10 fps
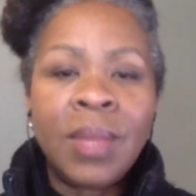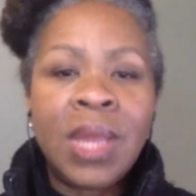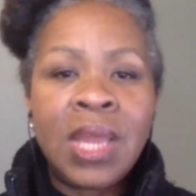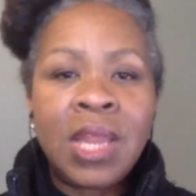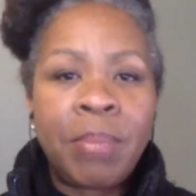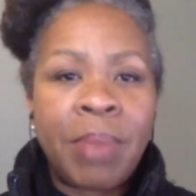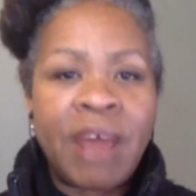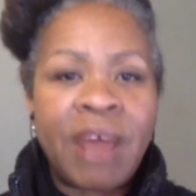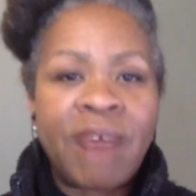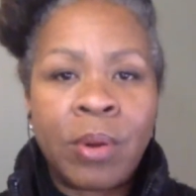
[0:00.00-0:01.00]
in the
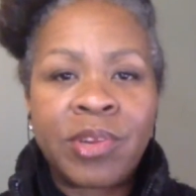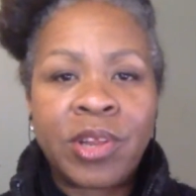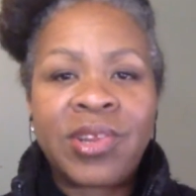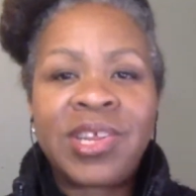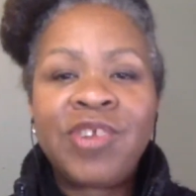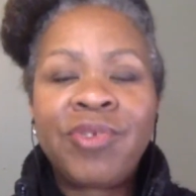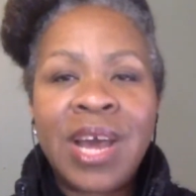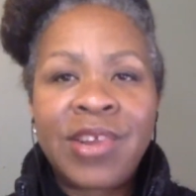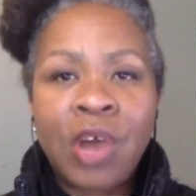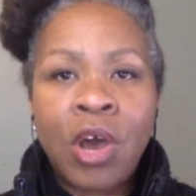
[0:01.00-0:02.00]
platform. So
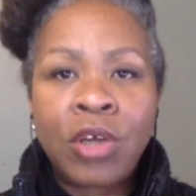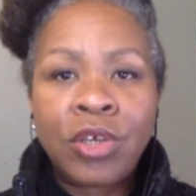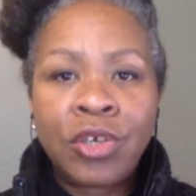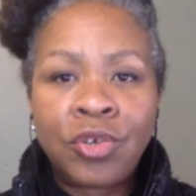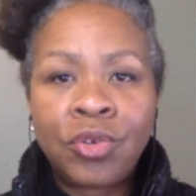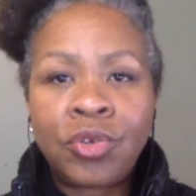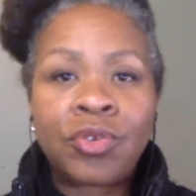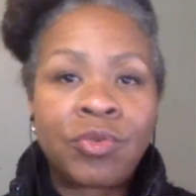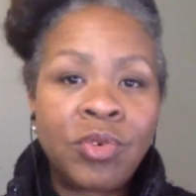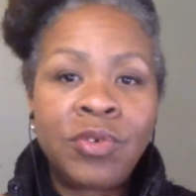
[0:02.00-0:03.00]
centralize all your tools.
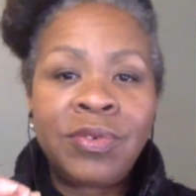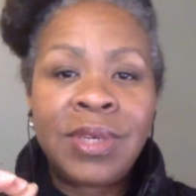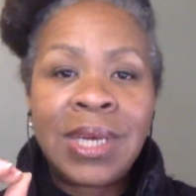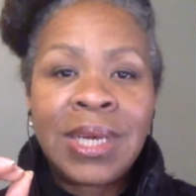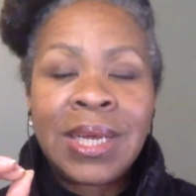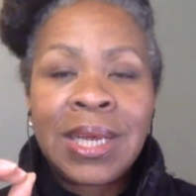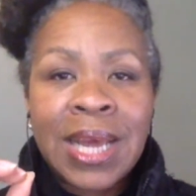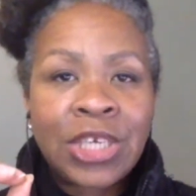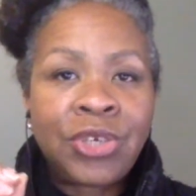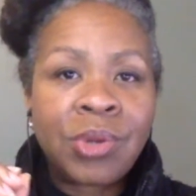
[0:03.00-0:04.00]
Groove
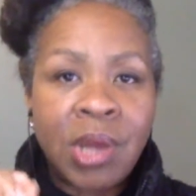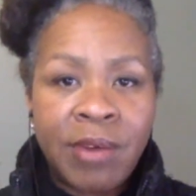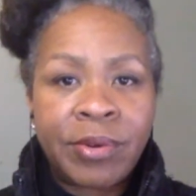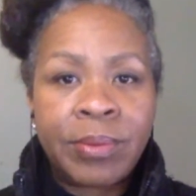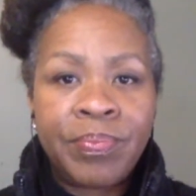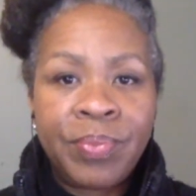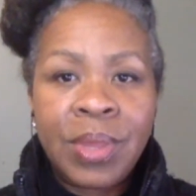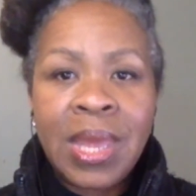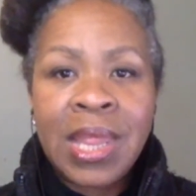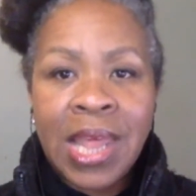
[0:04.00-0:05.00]
got you covered
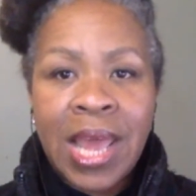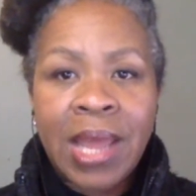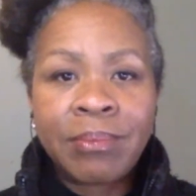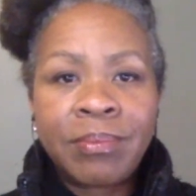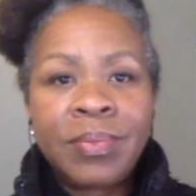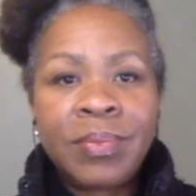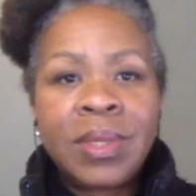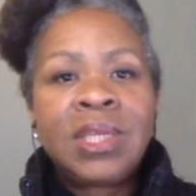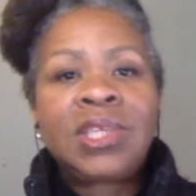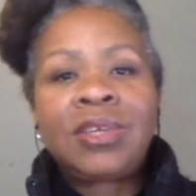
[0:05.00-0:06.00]
in that.
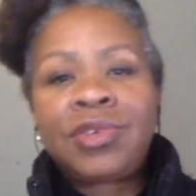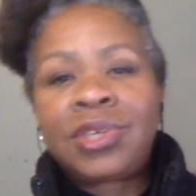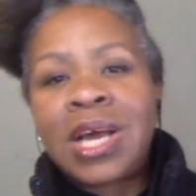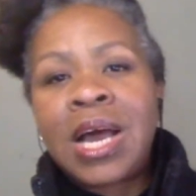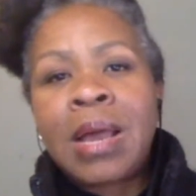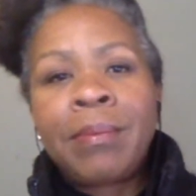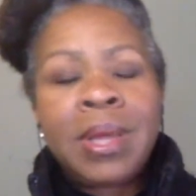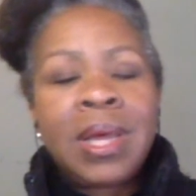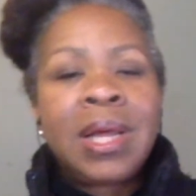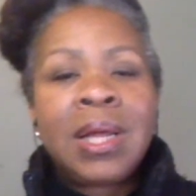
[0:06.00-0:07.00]
It saves you time
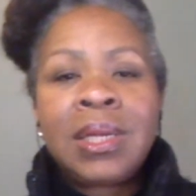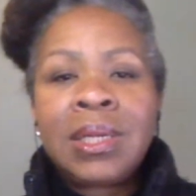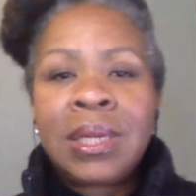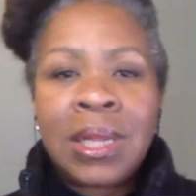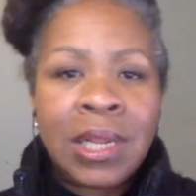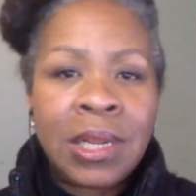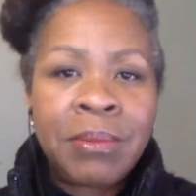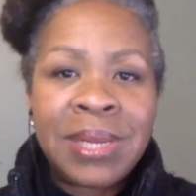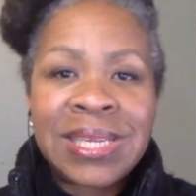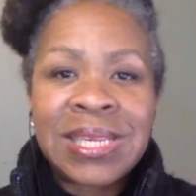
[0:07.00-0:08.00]
and
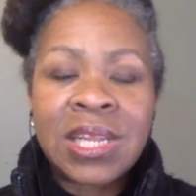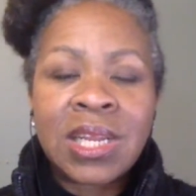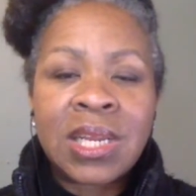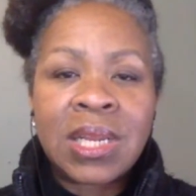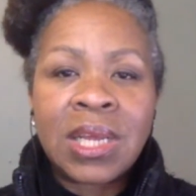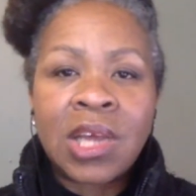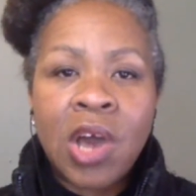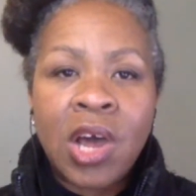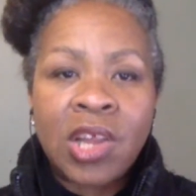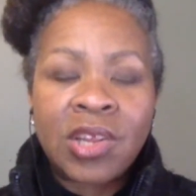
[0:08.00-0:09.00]
eliminates the
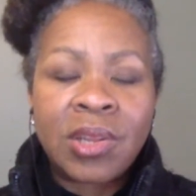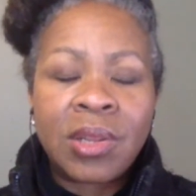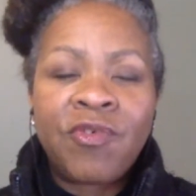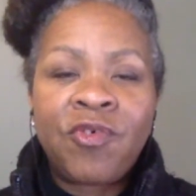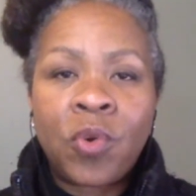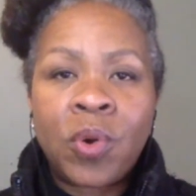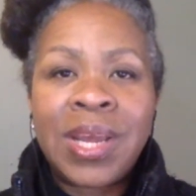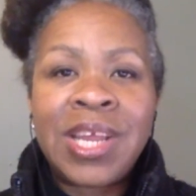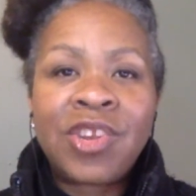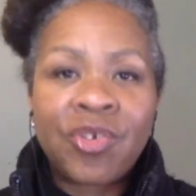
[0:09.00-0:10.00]
costs for
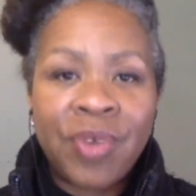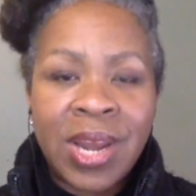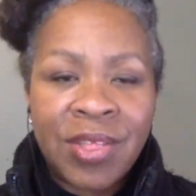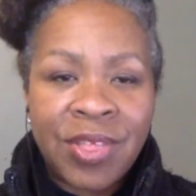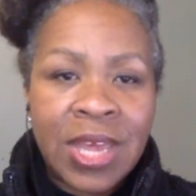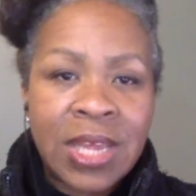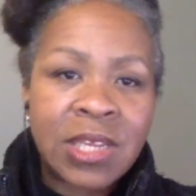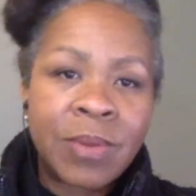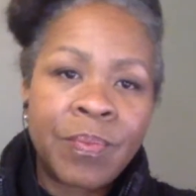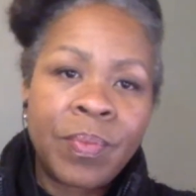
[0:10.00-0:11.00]
integrating
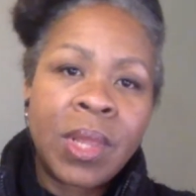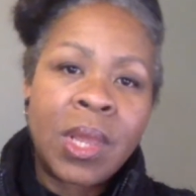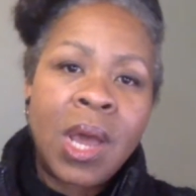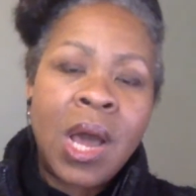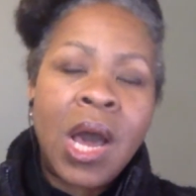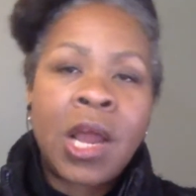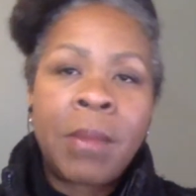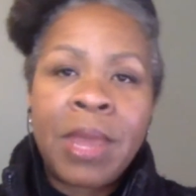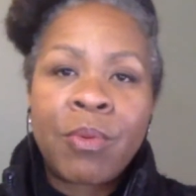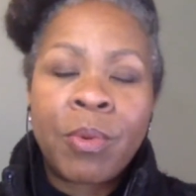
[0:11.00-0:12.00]
things.
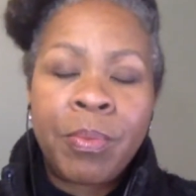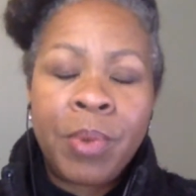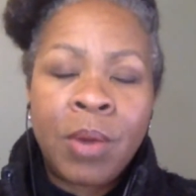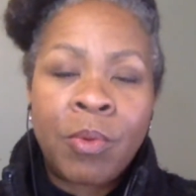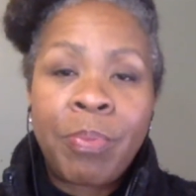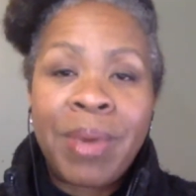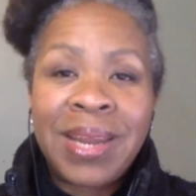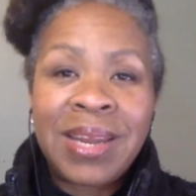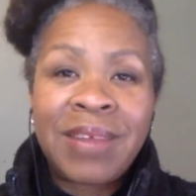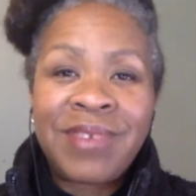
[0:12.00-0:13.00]
Automate
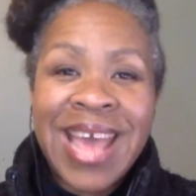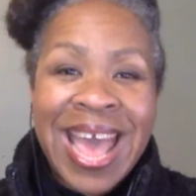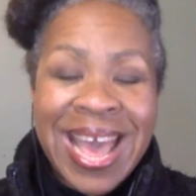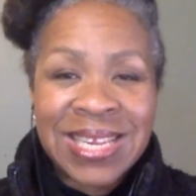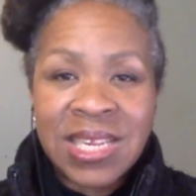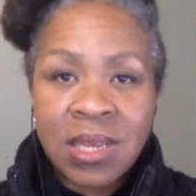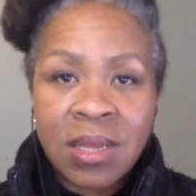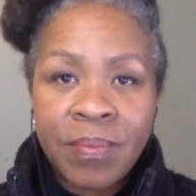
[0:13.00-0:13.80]
repetitive tasks.